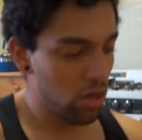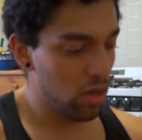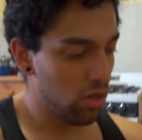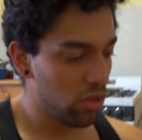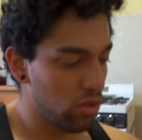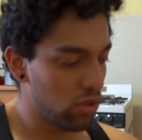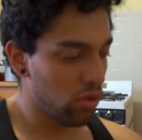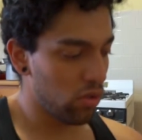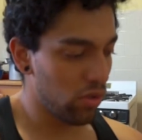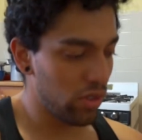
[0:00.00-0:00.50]

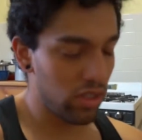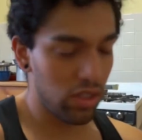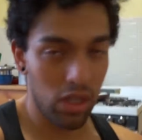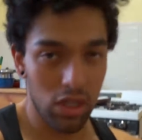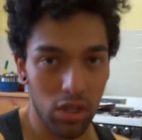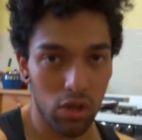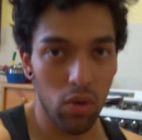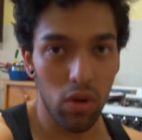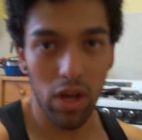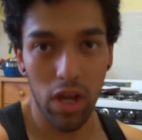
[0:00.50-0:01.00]
So it's gonna
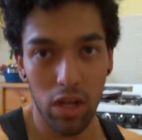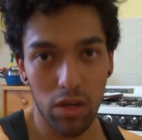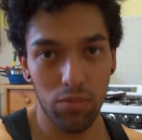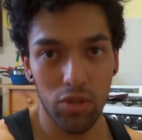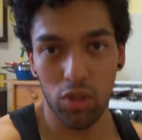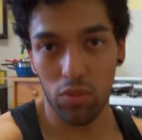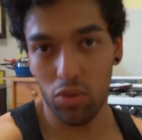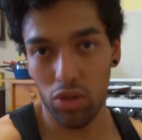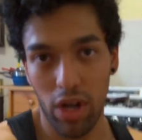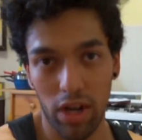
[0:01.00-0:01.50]
go ahead and
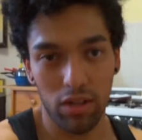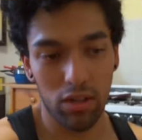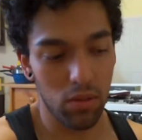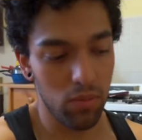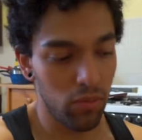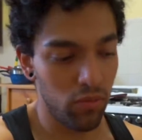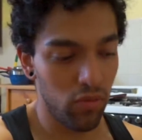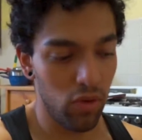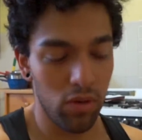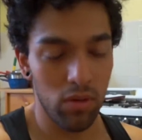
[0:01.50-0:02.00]
subtract them
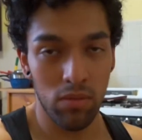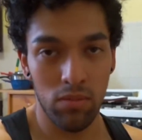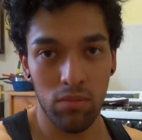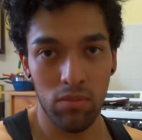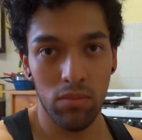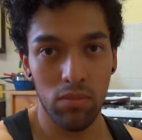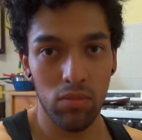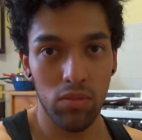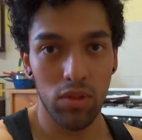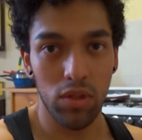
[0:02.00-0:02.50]
from
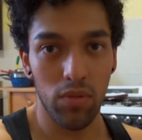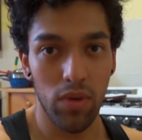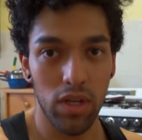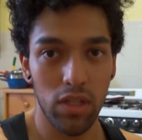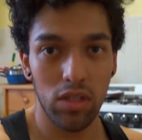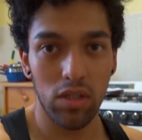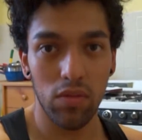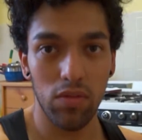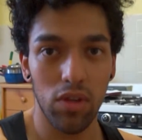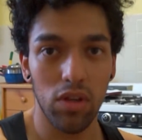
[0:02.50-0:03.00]
the
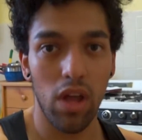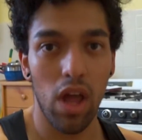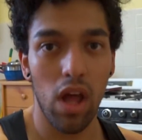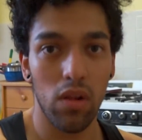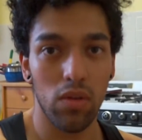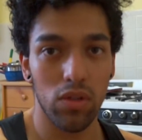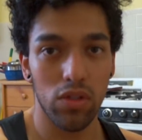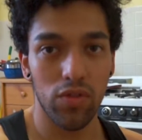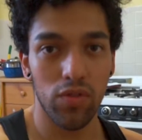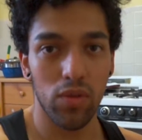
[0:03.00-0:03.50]
rest of your
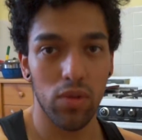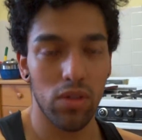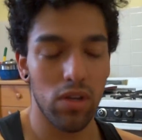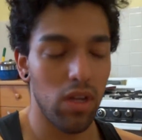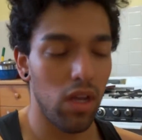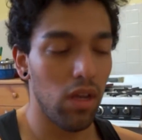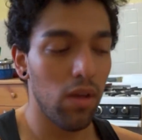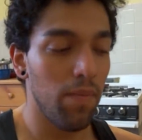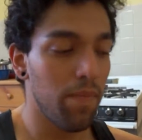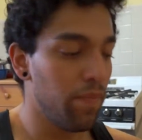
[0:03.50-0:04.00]
calories for the
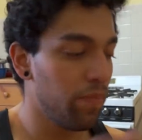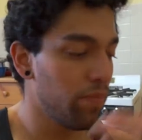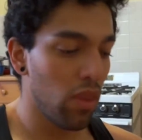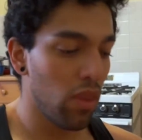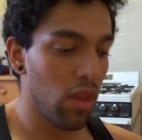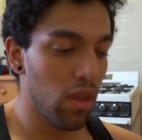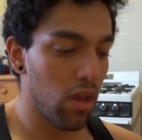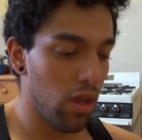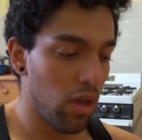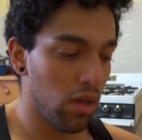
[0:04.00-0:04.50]
day,
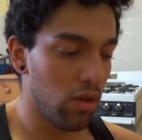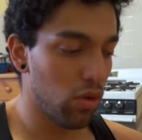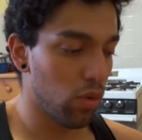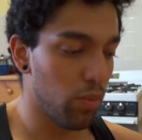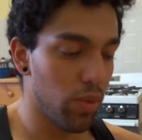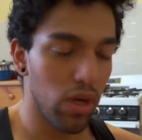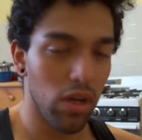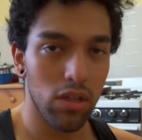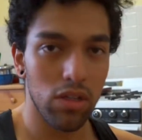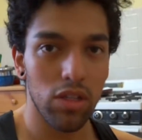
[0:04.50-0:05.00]
and you'll be
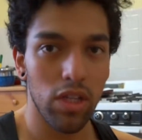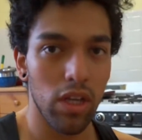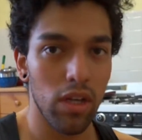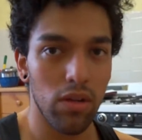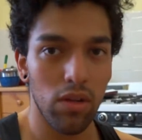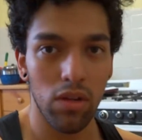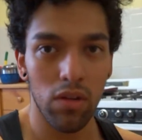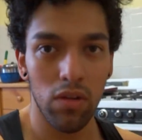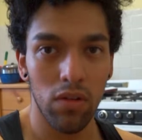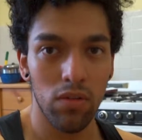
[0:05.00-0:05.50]
all set,
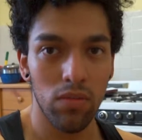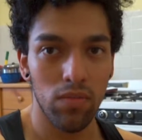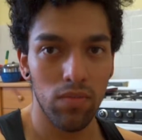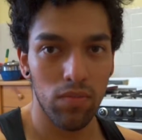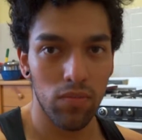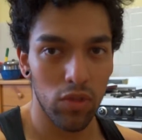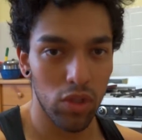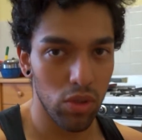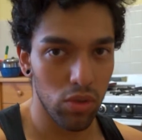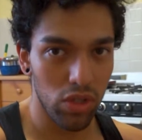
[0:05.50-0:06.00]
you know,
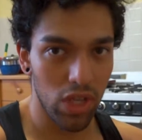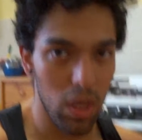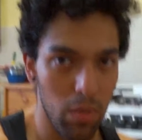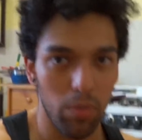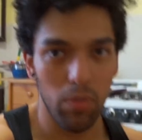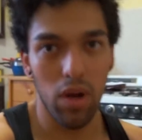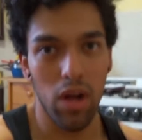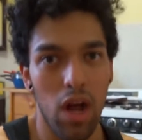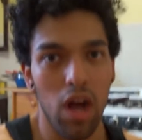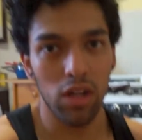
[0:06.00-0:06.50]
you'll keep
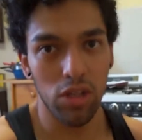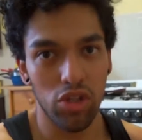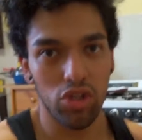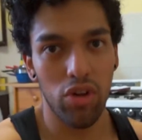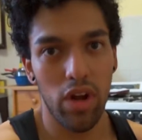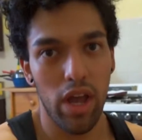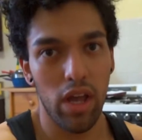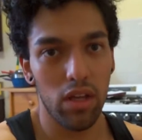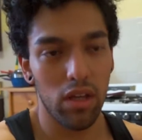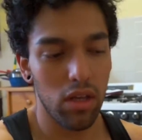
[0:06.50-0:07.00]
on
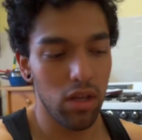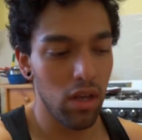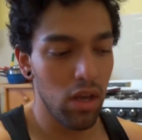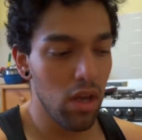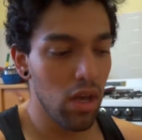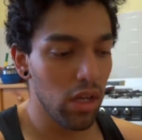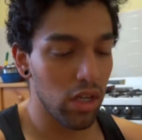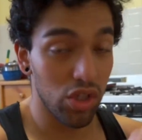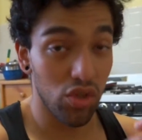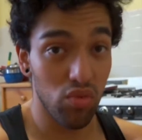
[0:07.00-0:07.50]
track.
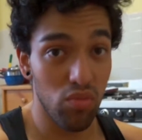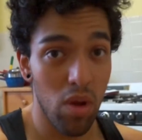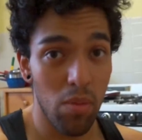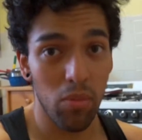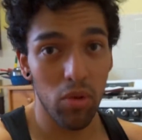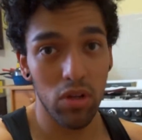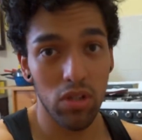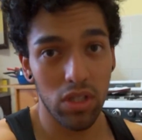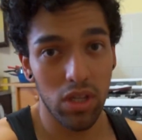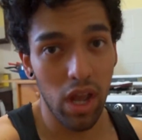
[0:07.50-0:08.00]
Because
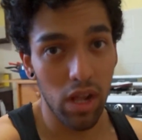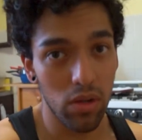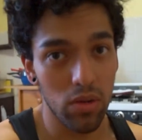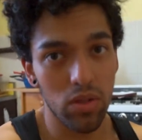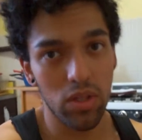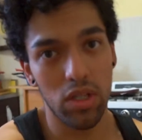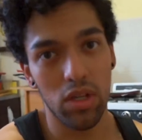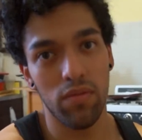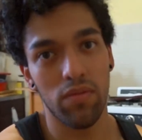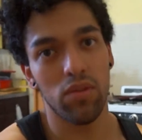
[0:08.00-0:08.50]
remember, it's
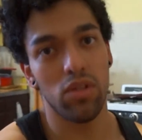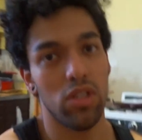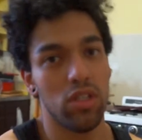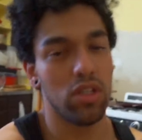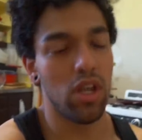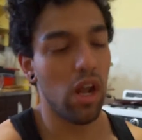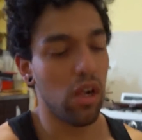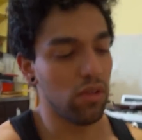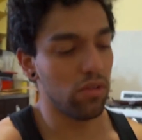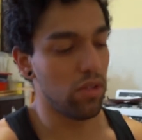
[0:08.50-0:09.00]
calories in versus
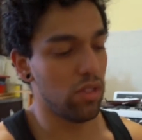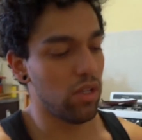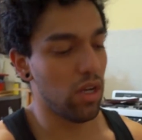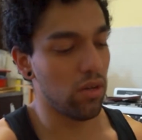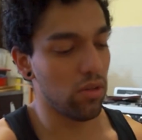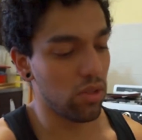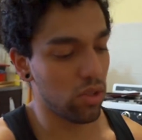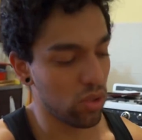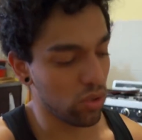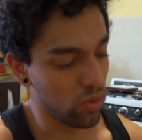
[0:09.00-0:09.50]
calories
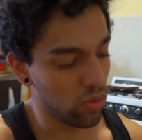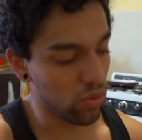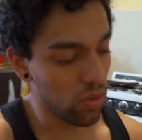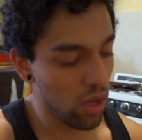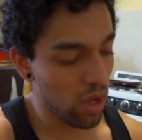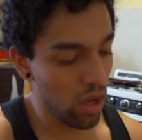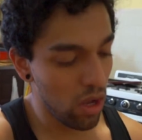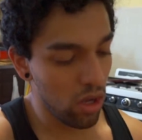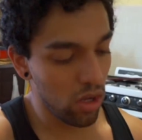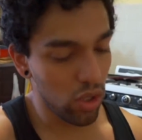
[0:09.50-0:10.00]
out, so
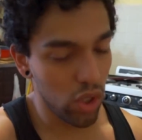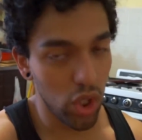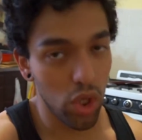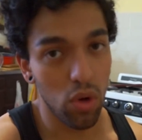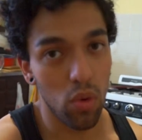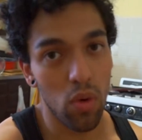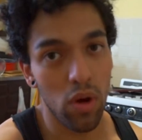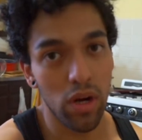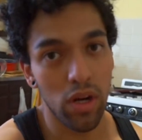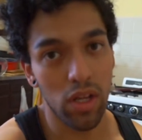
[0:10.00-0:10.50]
you
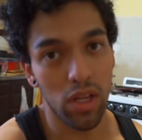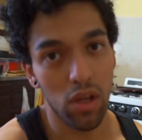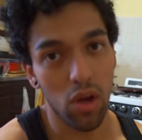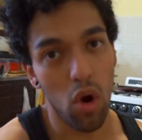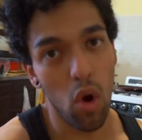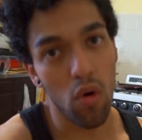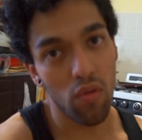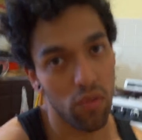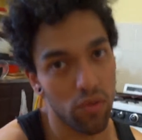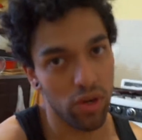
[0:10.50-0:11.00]
don't wanna
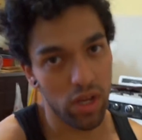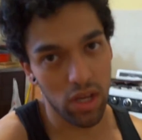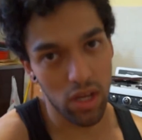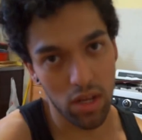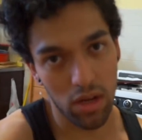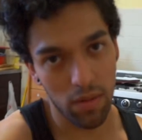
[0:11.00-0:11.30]
overeat.